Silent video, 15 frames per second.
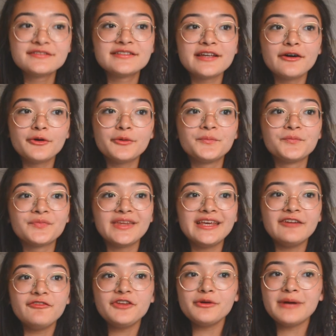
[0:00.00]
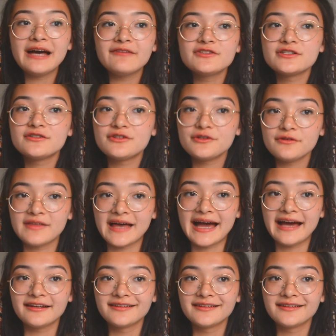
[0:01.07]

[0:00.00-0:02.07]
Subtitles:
So if you have to do that,